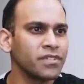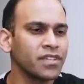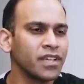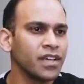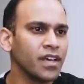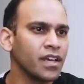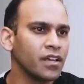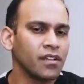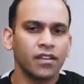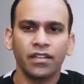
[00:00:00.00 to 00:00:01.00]
things.
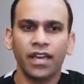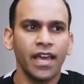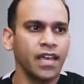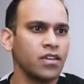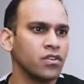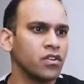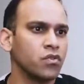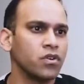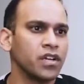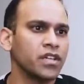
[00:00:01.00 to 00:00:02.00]
Like, hey, you
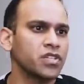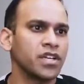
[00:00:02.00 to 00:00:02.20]
know, we're going to